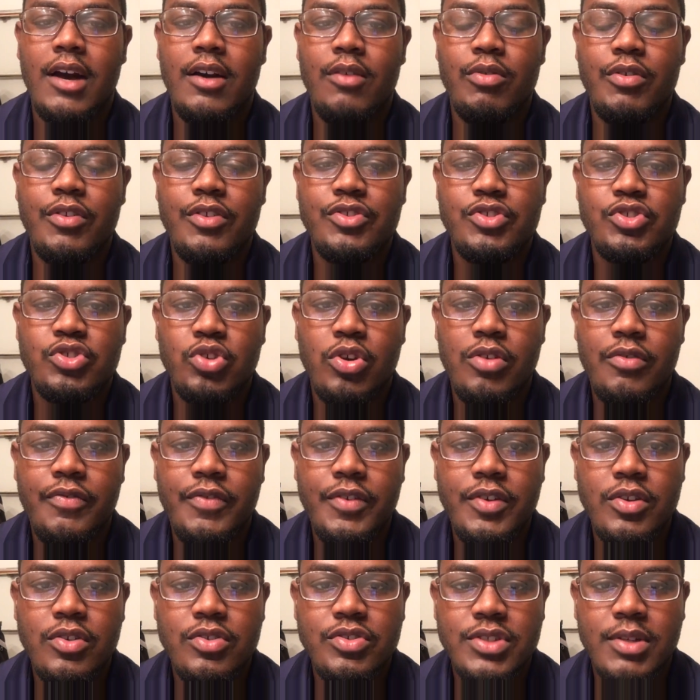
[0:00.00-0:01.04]
with a short
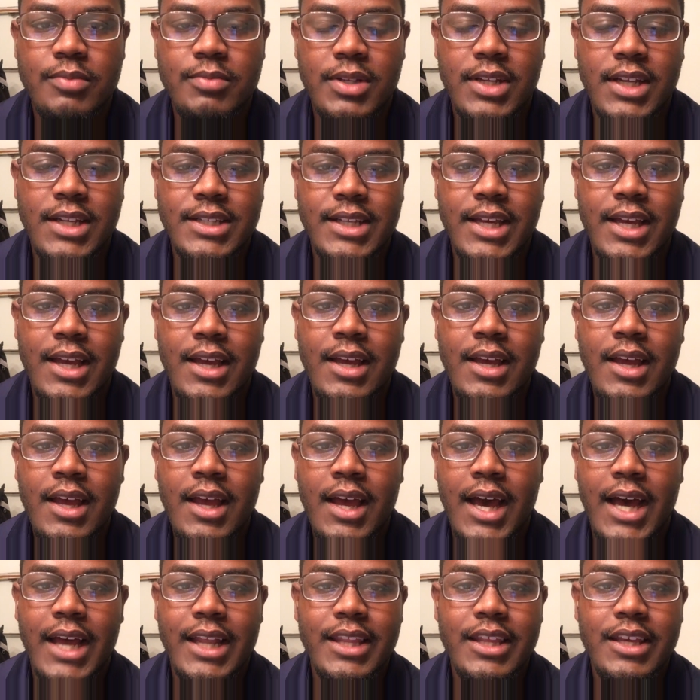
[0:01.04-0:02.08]
field or something like that.
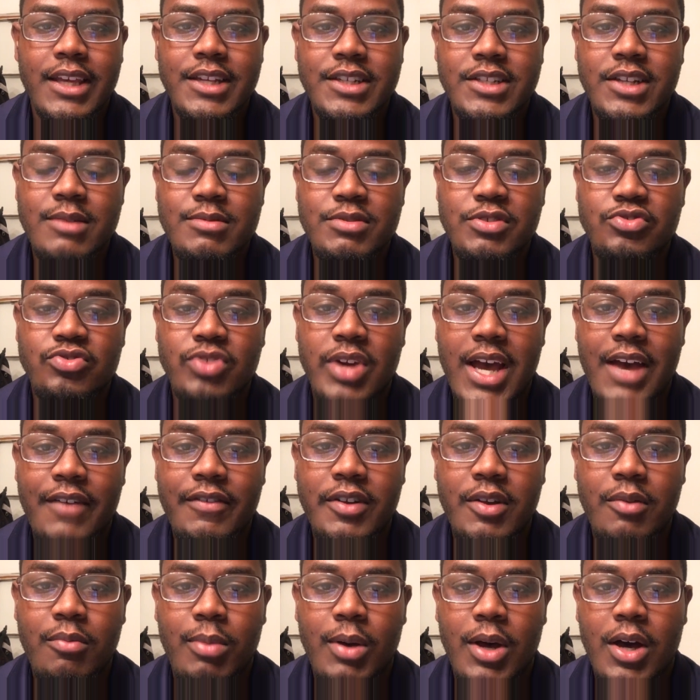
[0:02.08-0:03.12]
I think in terms of
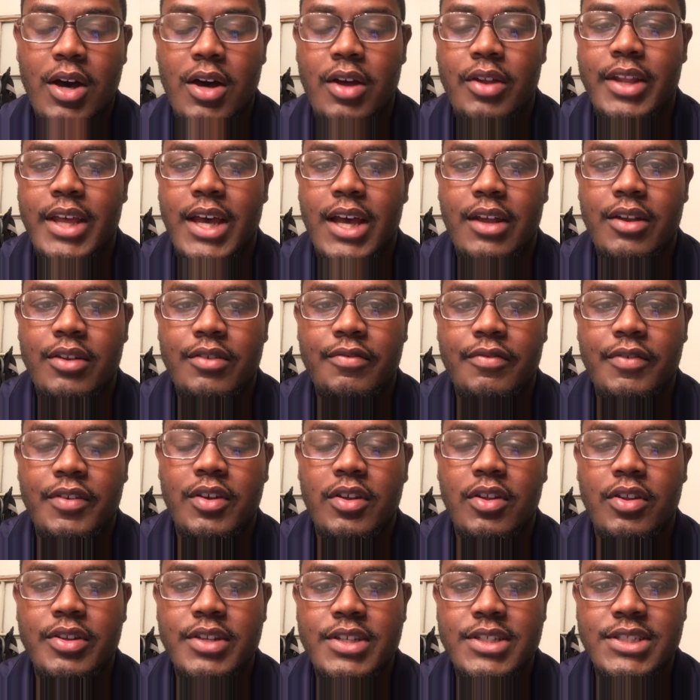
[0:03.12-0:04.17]
driving the ball down the
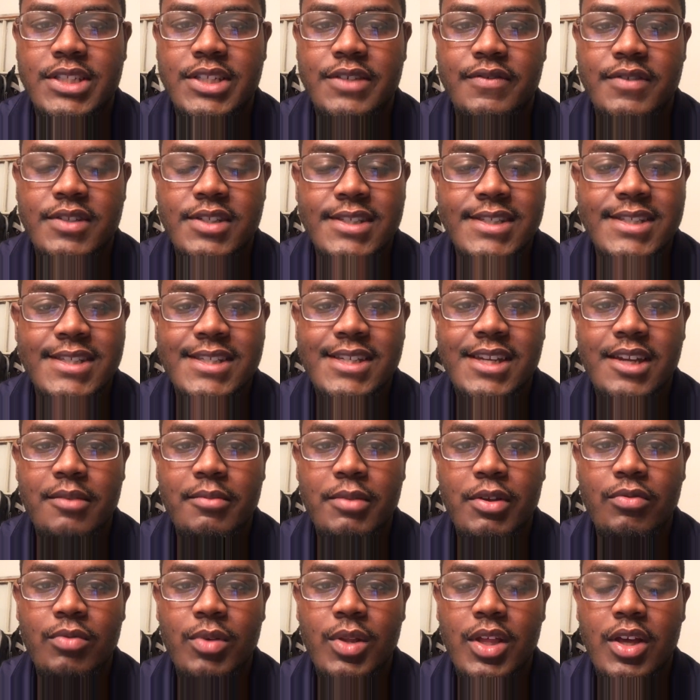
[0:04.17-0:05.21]
field on this defense, it's just going to
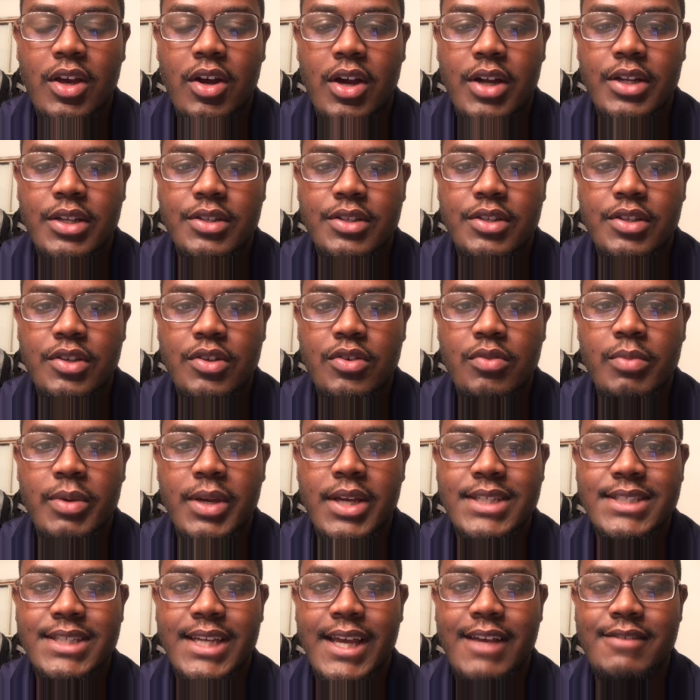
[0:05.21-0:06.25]
be really hard to do
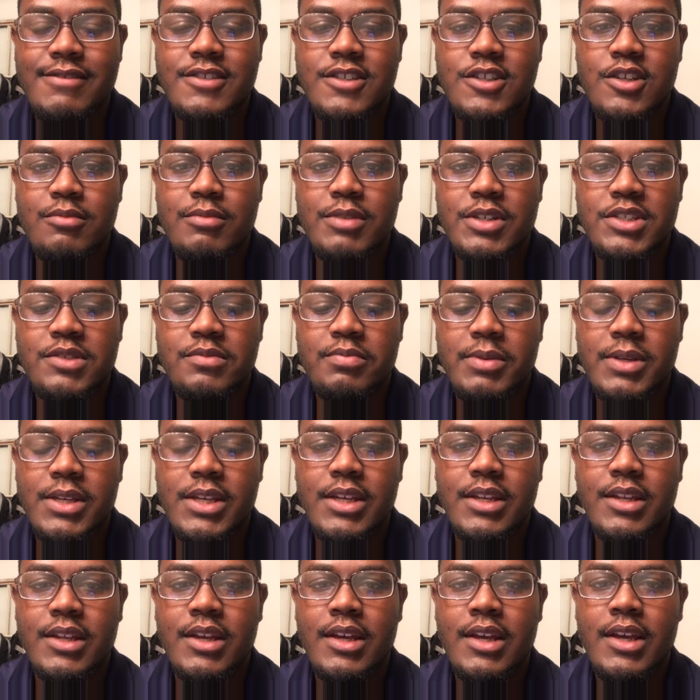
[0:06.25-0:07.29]
because they have so much
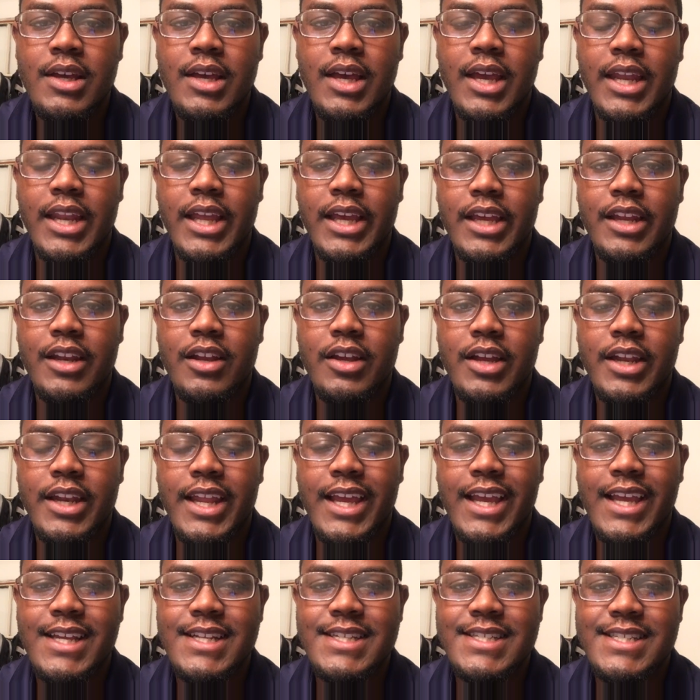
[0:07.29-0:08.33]
speed and they can
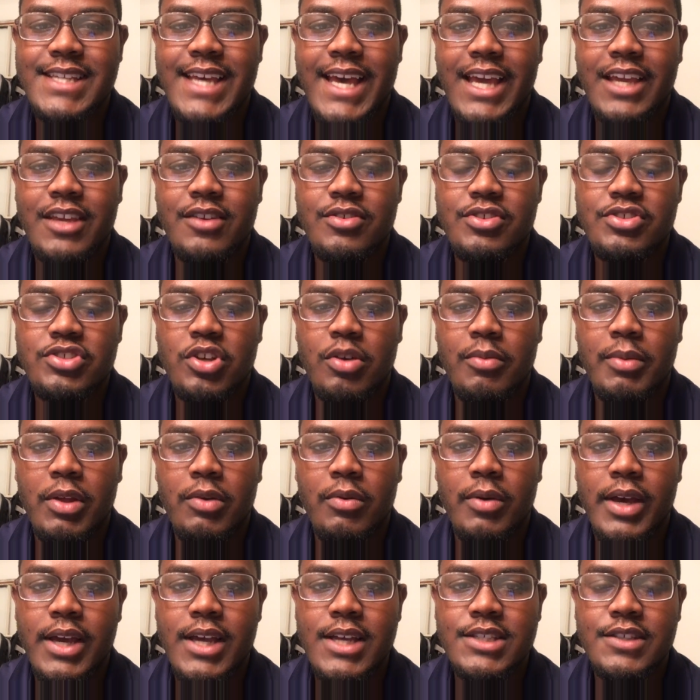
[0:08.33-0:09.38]
attack you in so many
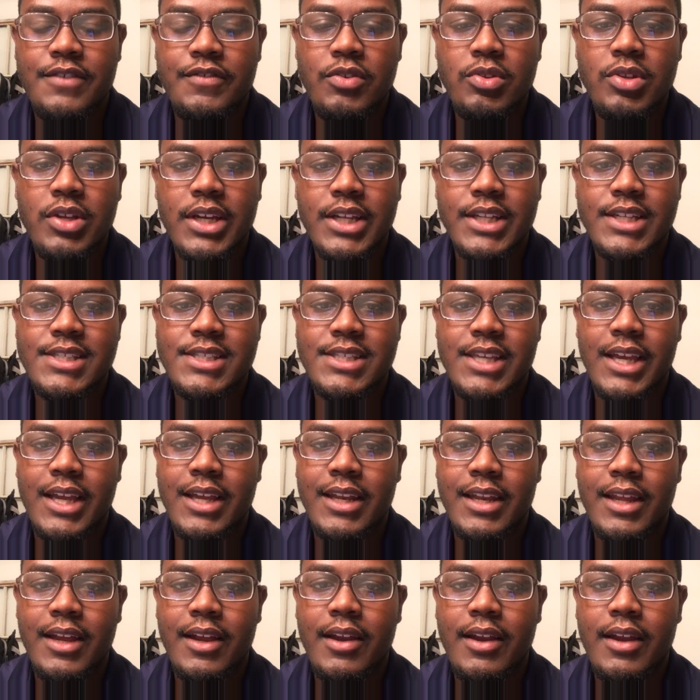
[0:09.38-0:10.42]
ways. If you look at the
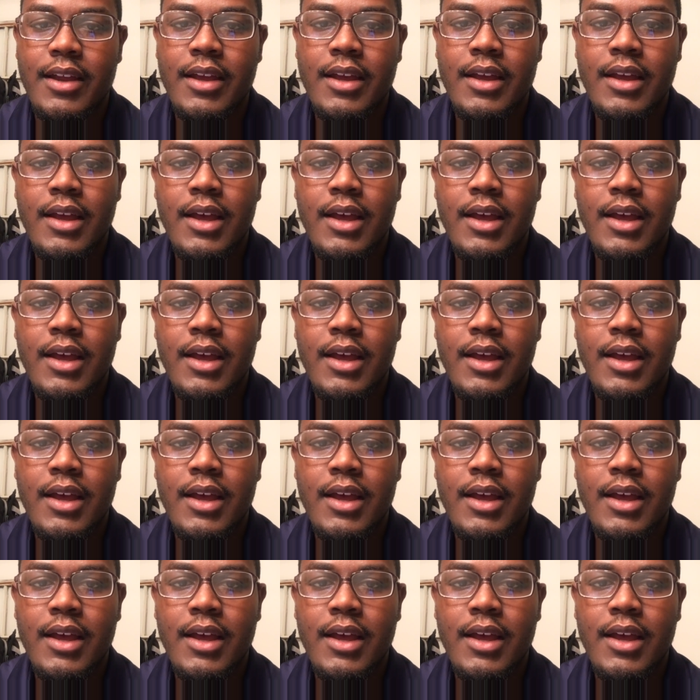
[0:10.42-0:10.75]
secondary